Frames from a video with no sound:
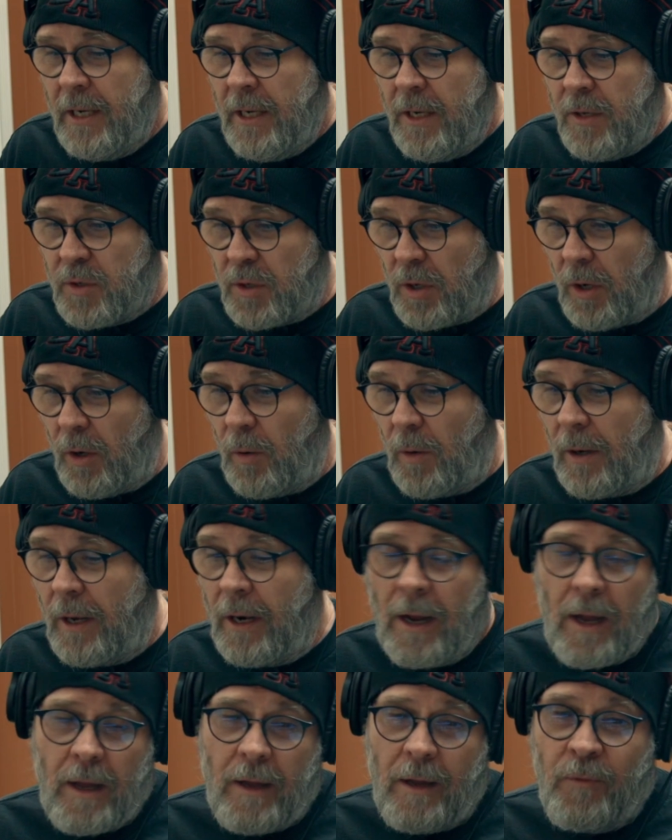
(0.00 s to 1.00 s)
So, and
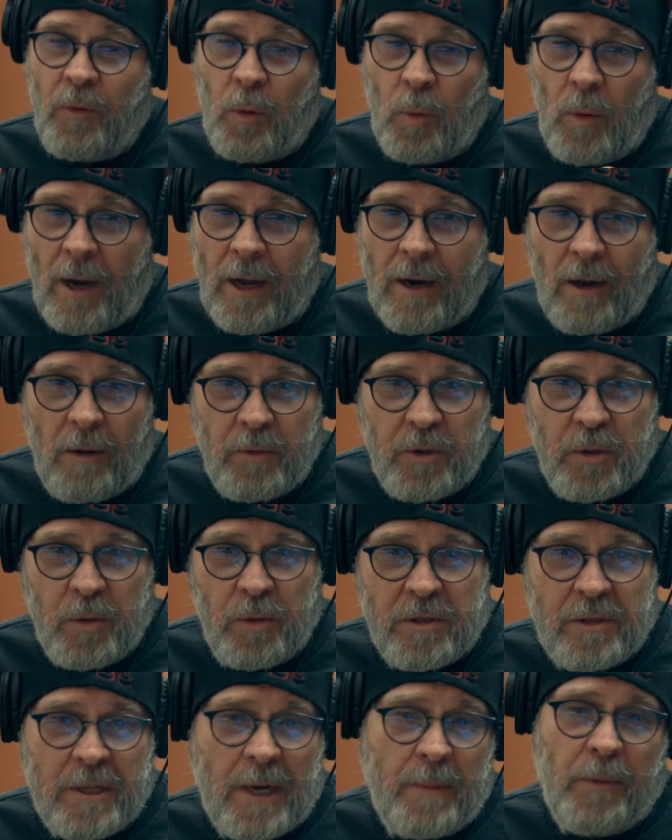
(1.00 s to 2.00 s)
if you want, I'll do
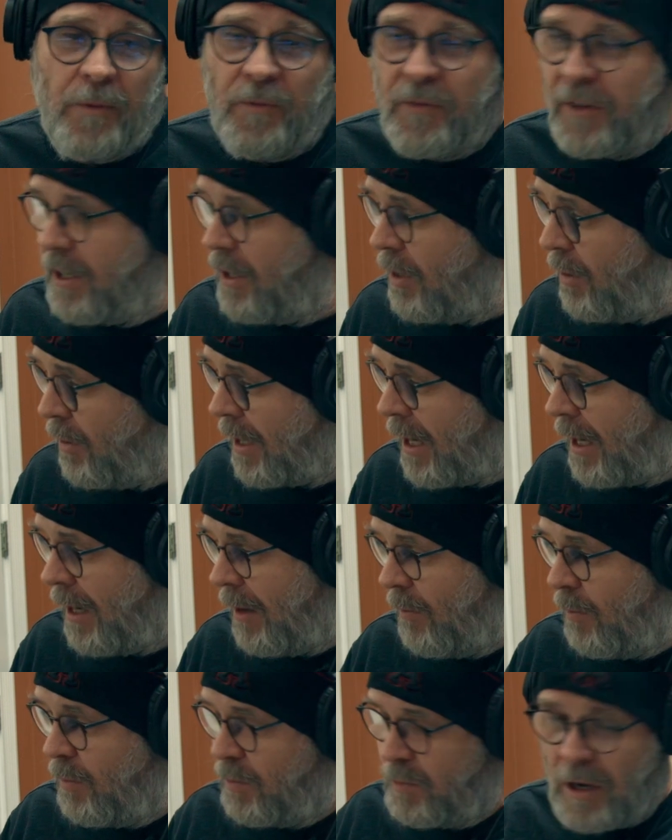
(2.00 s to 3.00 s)
a separate video kind
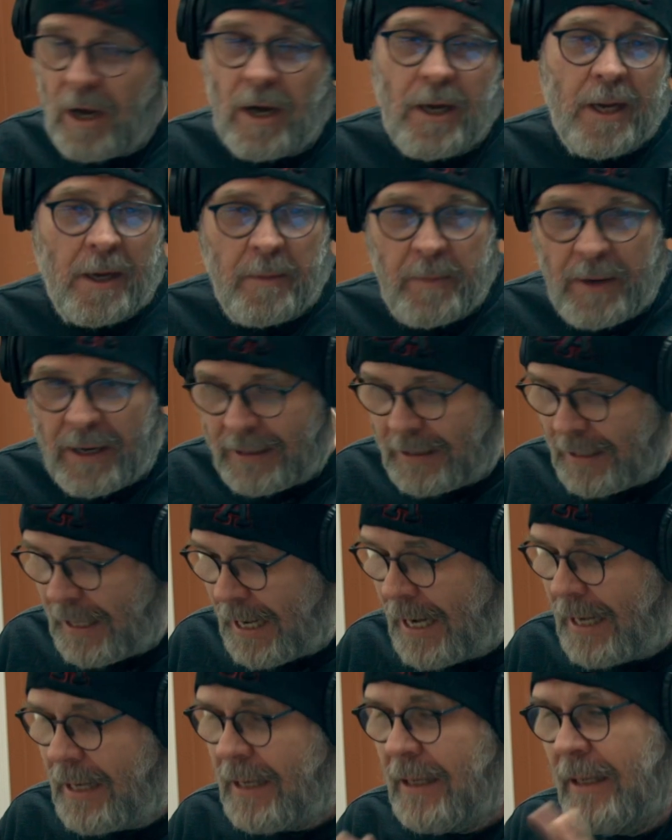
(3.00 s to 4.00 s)
of talking about
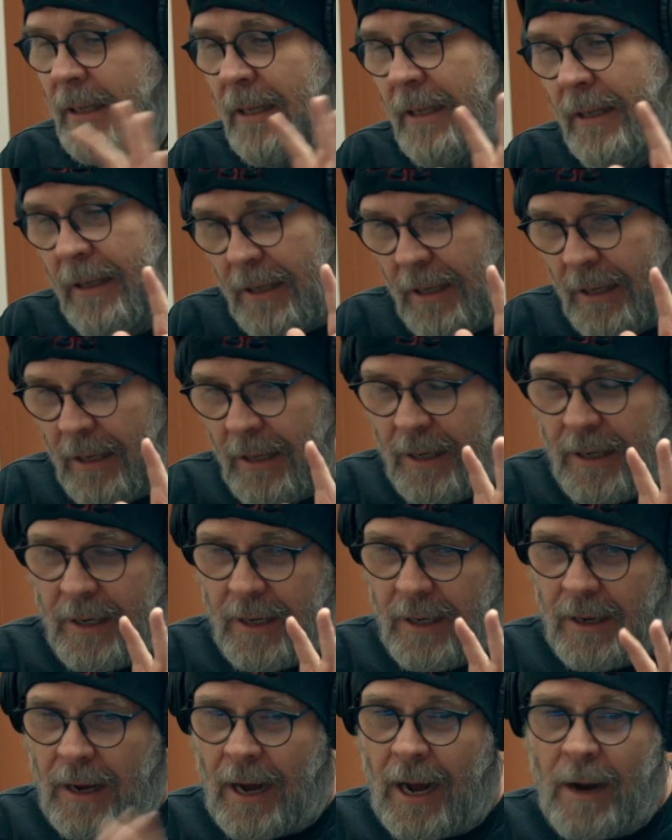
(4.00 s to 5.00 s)
that.
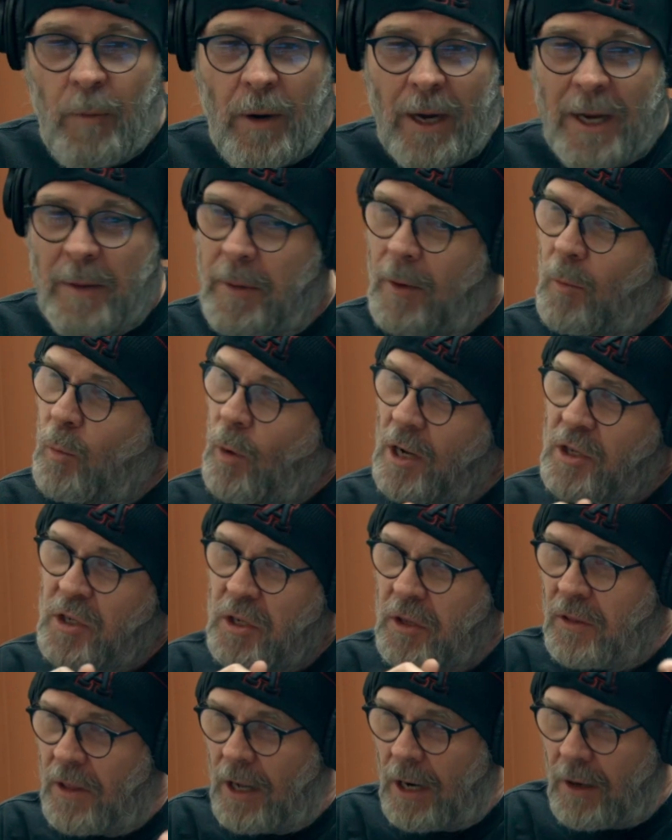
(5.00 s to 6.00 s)
I recommend
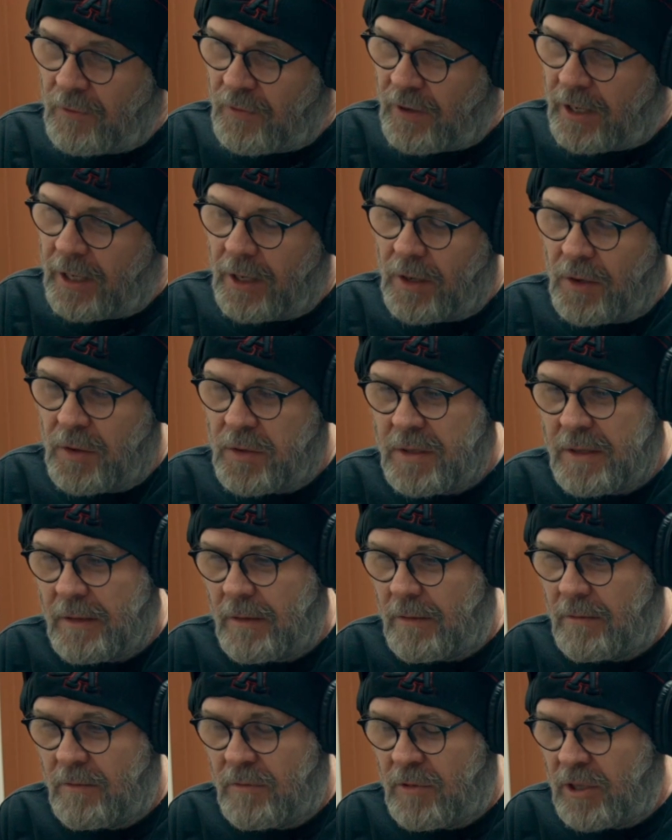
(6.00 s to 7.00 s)
watching their videos.
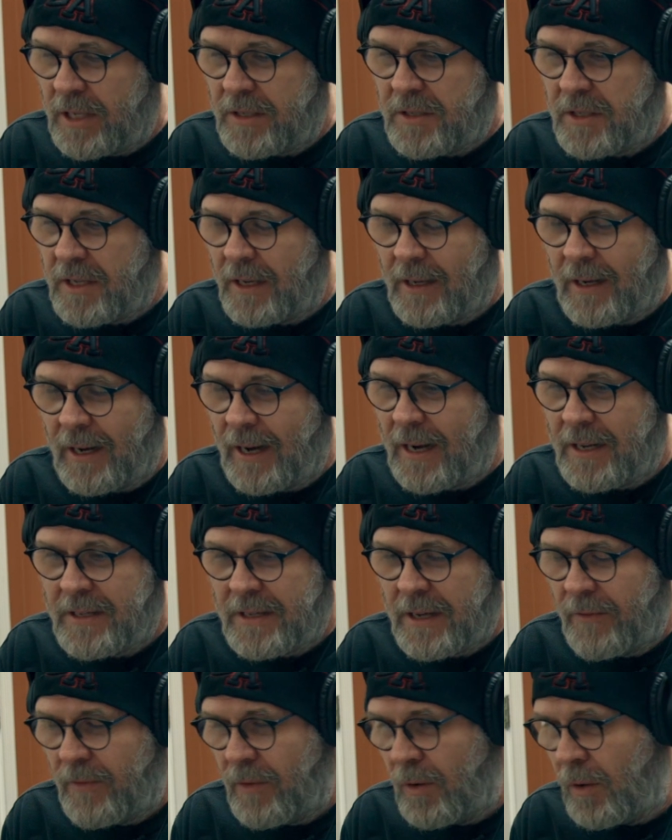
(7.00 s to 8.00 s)
The Jetset guys
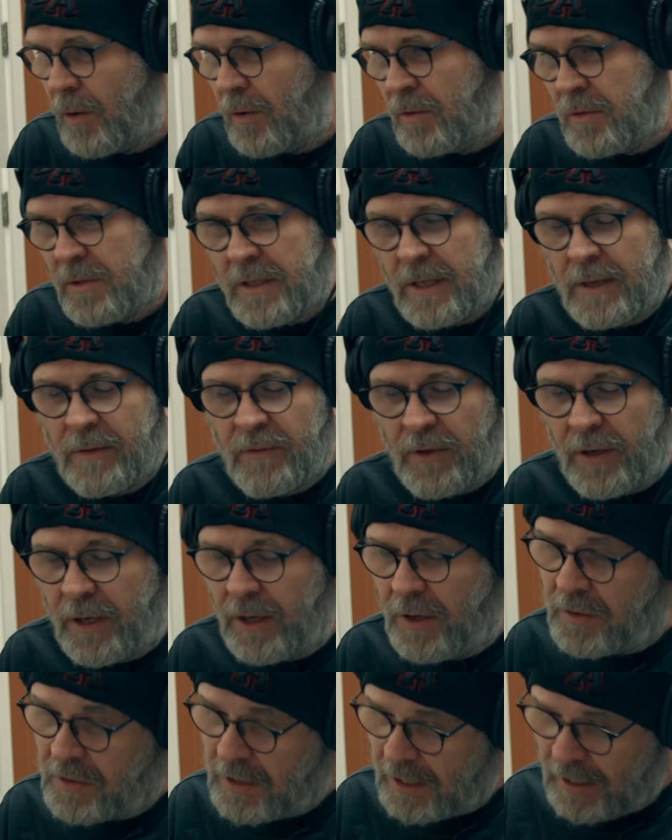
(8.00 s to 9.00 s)
have their own set of
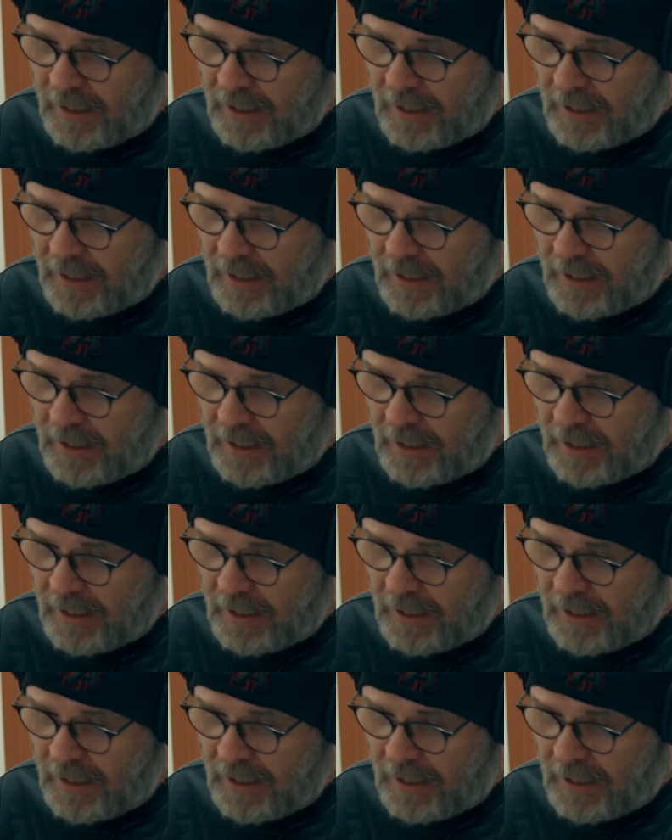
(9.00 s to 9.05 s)
videos.